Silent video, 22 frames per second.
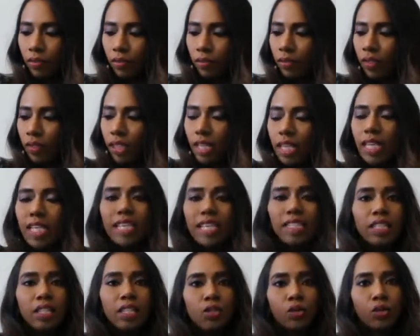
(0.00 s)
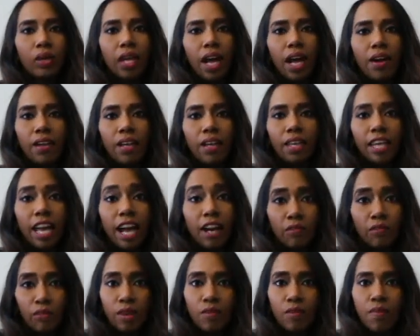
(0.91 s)
very easy to carry,
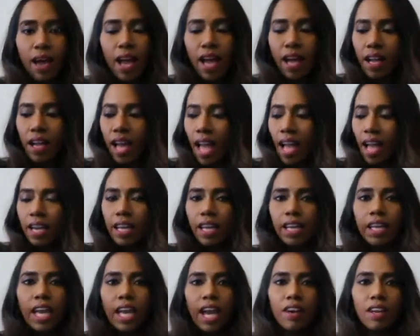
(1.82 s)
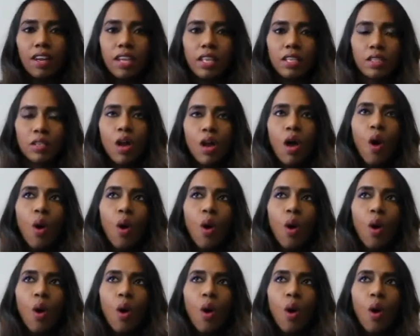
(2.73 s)
carefree bag, and I carry it